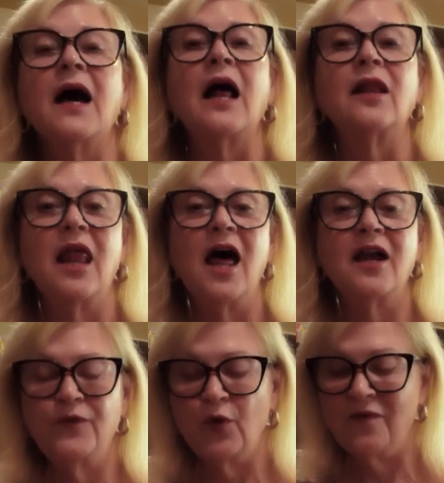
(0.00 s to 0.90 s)
A
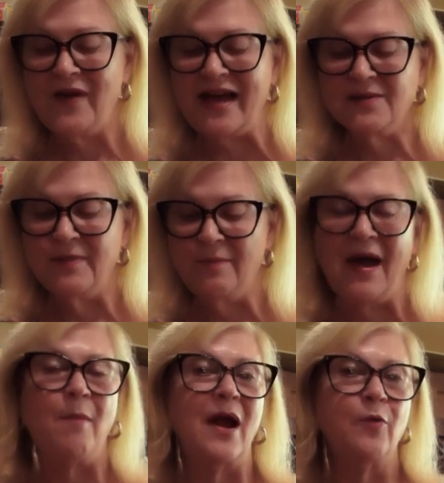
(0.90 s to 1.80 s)
lot of you have asked me
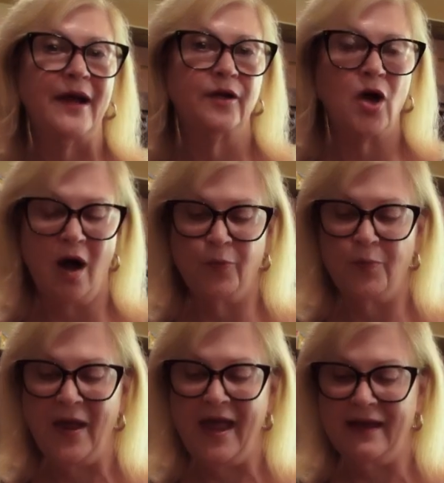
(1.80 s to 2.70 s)
about my red copper
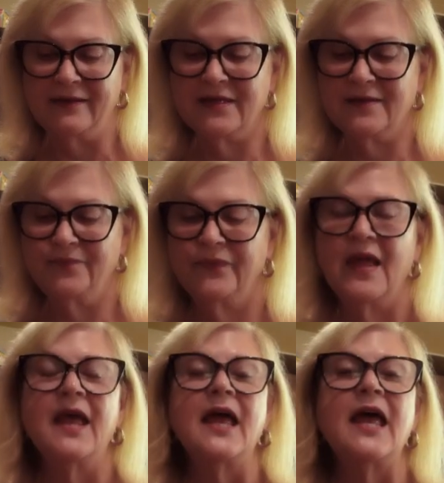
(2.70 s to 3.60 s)
pans.
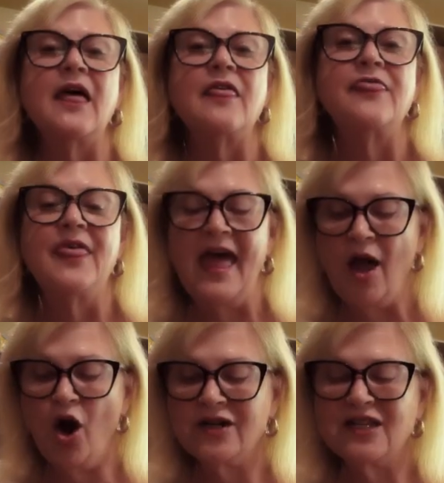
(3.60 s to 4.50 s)
They
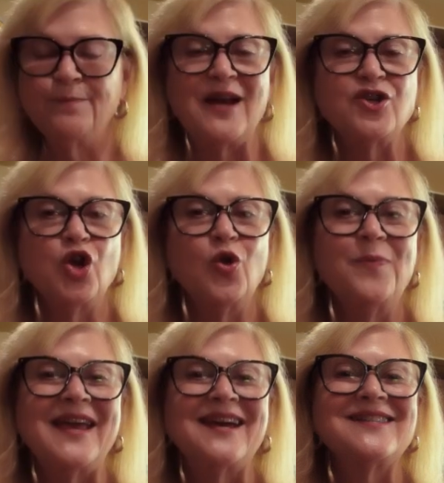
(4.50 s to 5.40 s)
are special
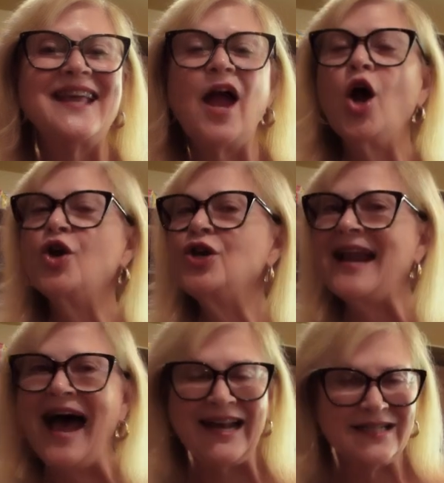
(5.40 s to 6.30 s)
because they are
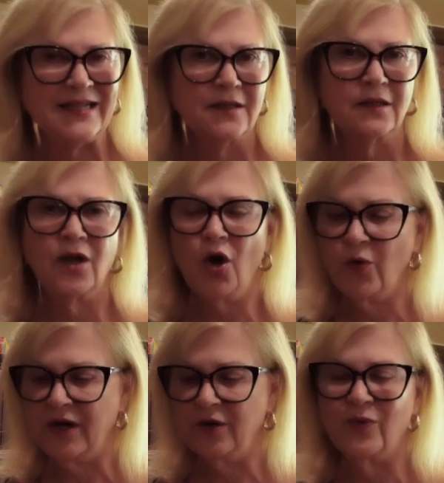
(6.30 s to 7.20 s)
not
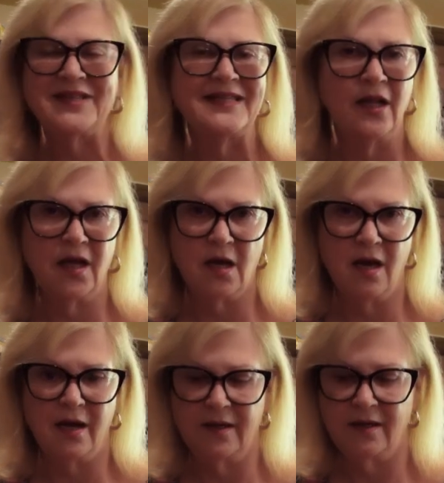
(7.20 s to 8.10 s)
coated with
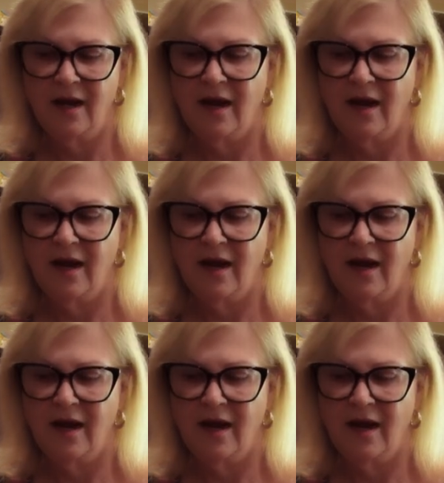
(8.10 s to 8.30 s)
silicone.